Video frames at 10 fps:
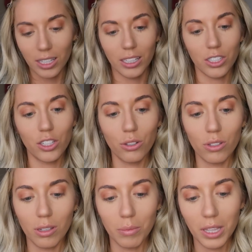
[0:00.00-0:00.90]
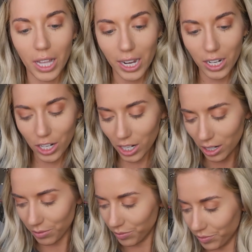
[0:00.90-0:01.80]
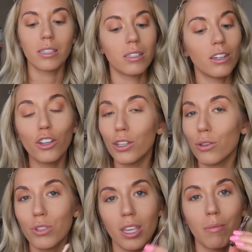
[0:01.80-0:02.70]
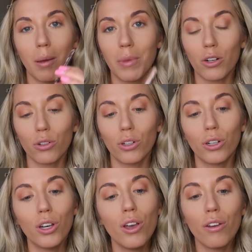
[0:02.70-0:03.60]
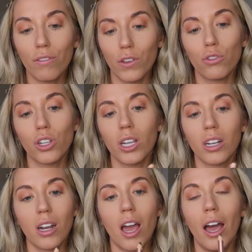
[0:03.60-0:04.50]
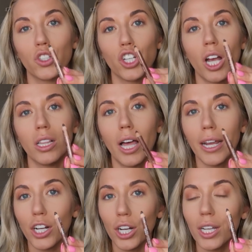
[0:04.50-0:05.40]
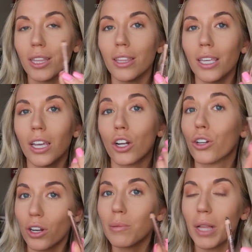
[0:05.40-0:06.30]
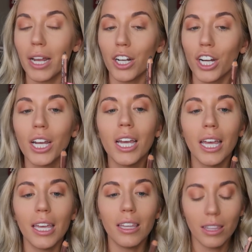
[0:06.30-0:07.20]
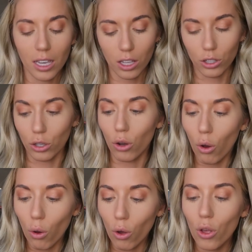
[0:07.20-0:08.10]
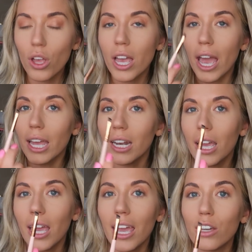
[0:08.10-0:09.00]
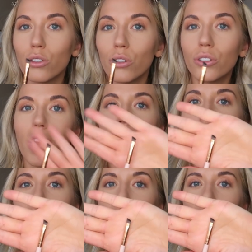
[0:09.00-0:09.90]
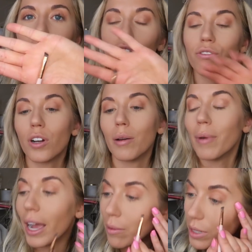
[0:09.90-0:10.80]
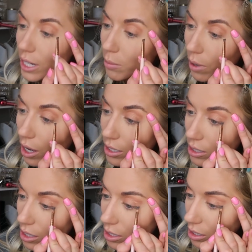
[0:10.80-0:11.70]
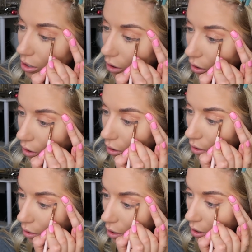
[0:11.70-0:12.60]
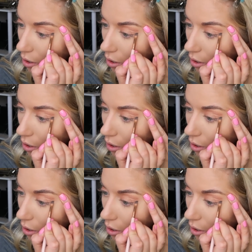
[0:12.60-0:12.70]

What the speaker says: Let's do some liner. I'm still using my Mineral Fusion gel liner cream liner in the color Coal, and a angled eyeshadow brush from I Am the Dame Boss. This is all